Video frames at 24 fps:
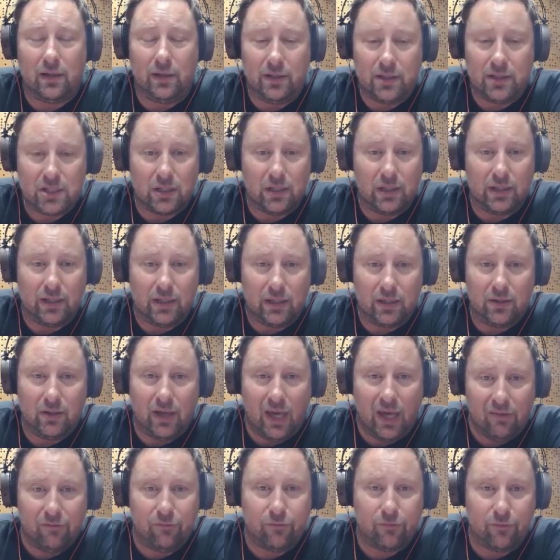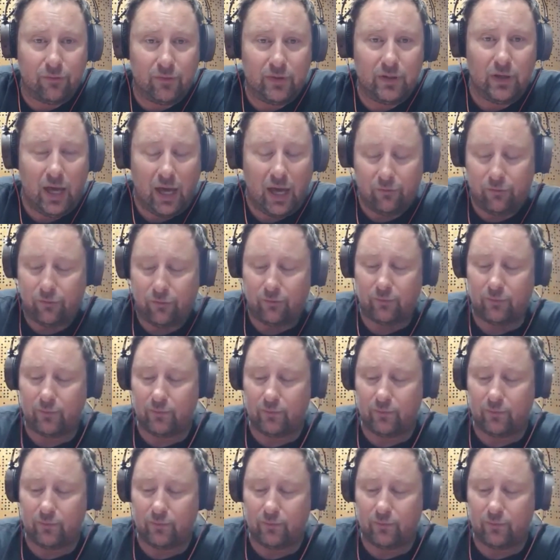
Literally, you have